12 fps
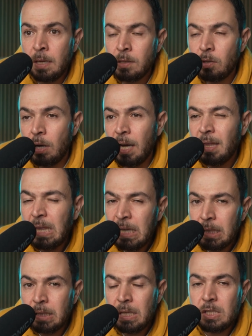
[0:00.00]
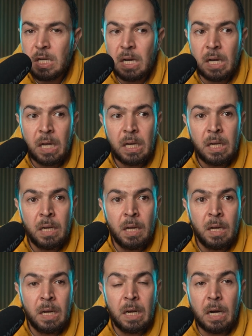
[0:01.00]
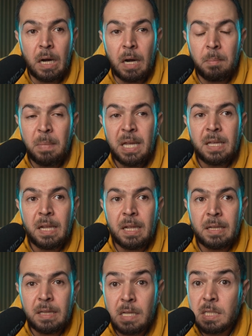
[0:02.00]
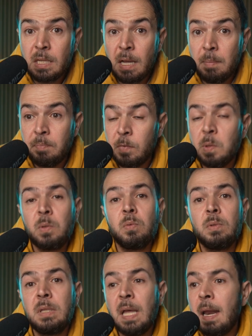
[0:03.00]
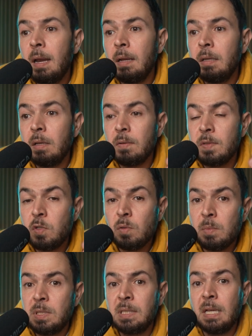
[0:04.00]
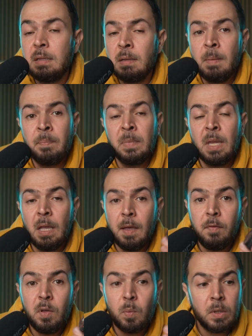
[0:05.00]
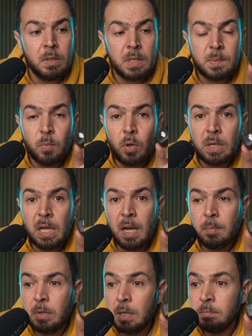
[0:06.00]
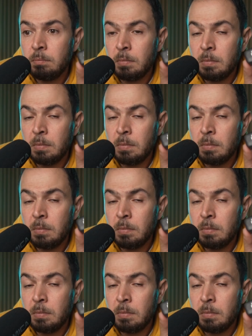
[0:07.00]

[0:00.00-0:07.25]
So I think DJI are making this step to tell the consumers that if you want a small camera,